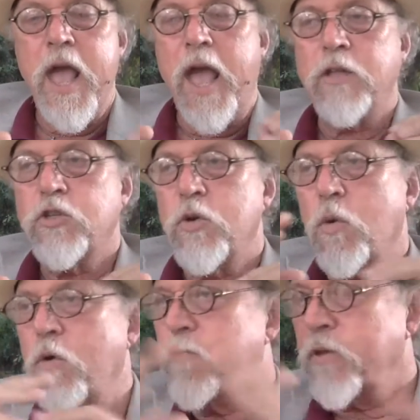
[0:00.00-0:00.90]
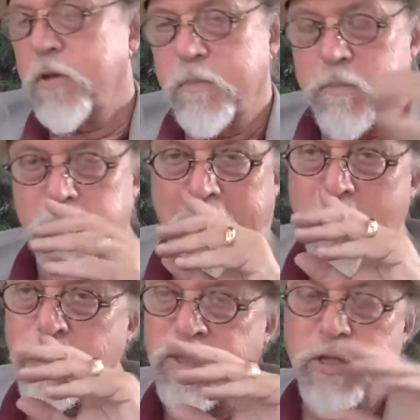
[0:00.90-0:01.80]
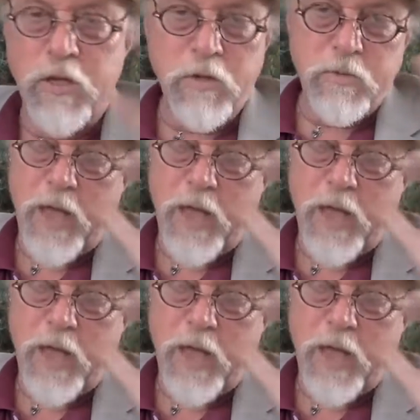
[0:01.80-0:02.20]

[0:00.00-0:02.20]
And so over the countless years,